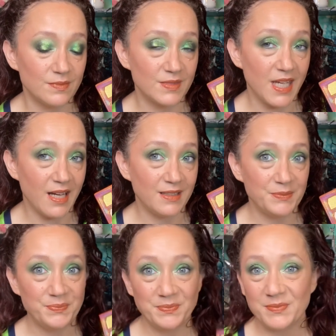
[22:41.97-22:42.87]
Yeah,
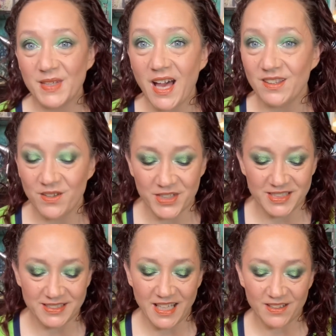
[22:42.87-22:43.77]
I love
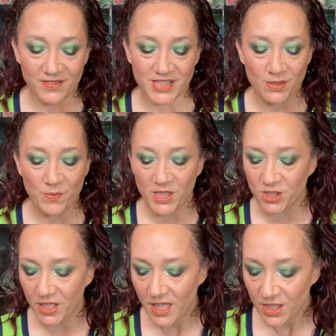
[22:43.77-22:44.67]
it. I love it so much.